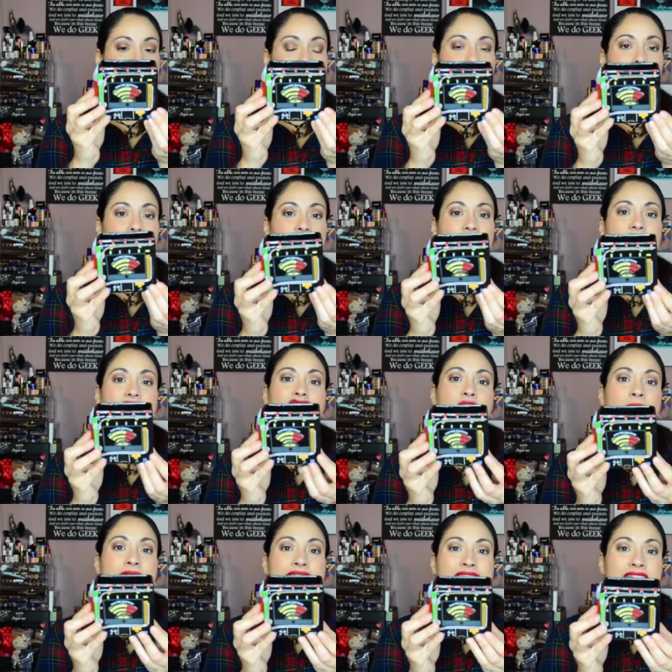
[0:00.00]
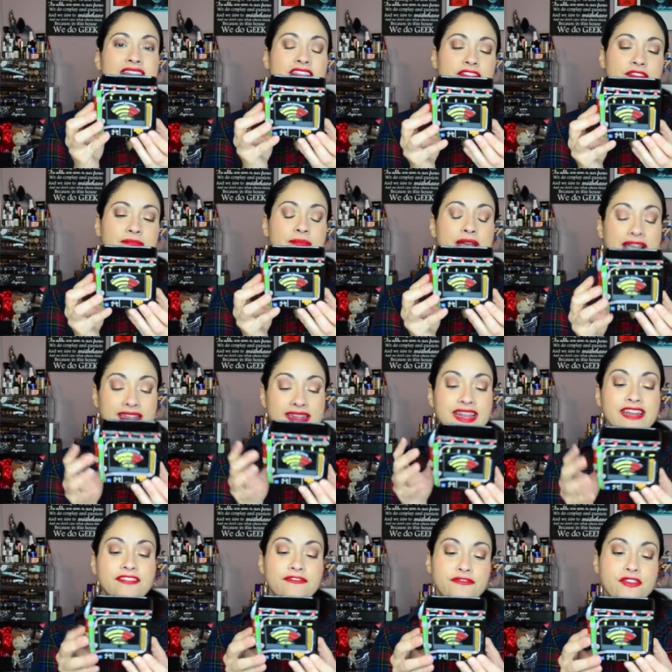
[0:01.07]
you know,
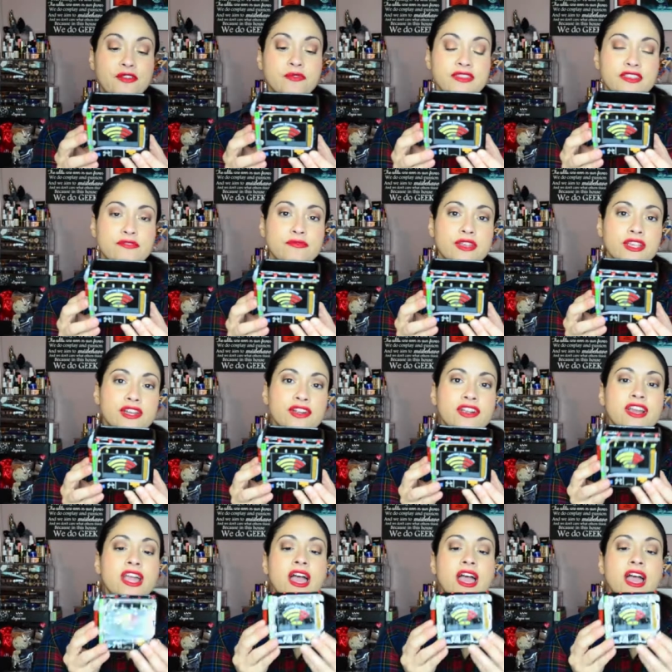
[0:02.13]
magnetic frequency reader